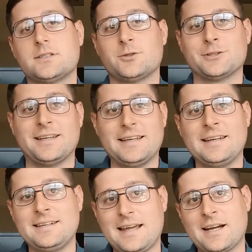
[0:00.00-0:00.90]
So it's a
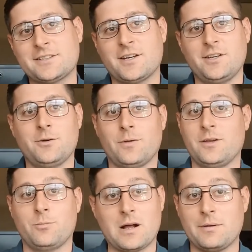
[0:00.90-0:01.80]
hidden tax on you
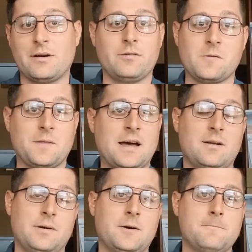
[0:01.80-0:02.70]
that you probably never even
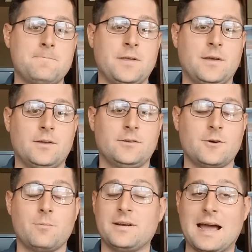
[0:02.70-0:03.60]
thought about.
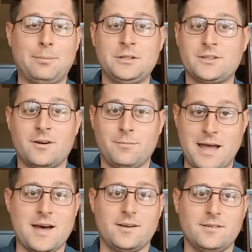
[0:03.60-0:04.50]
So monopolies are
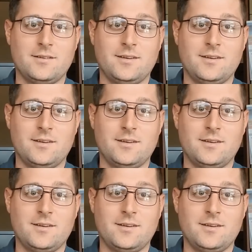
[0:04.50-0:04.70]
bad,